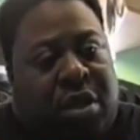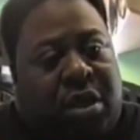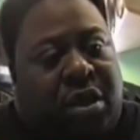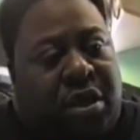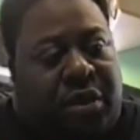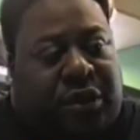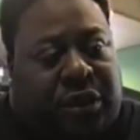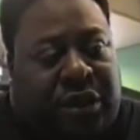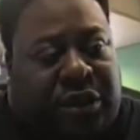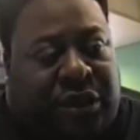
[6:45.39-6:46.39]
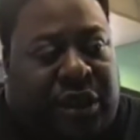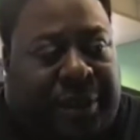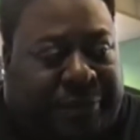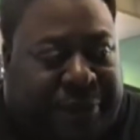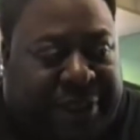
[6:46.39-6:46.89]
You know, so it's still
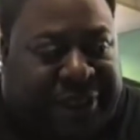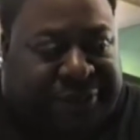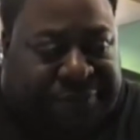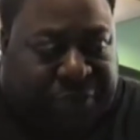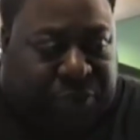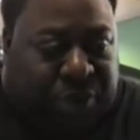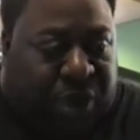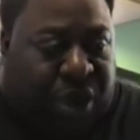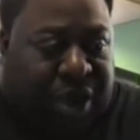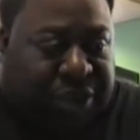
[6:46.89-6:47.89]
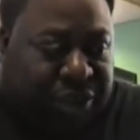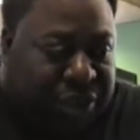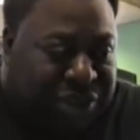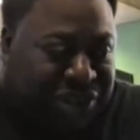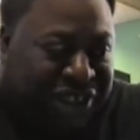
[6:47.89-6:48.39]
up to the individual artist to
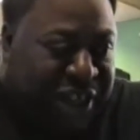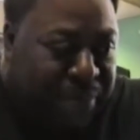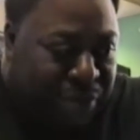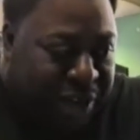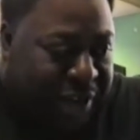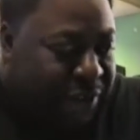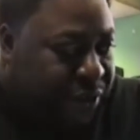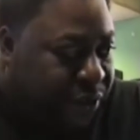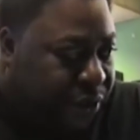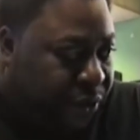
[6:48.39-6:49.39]
use their brains.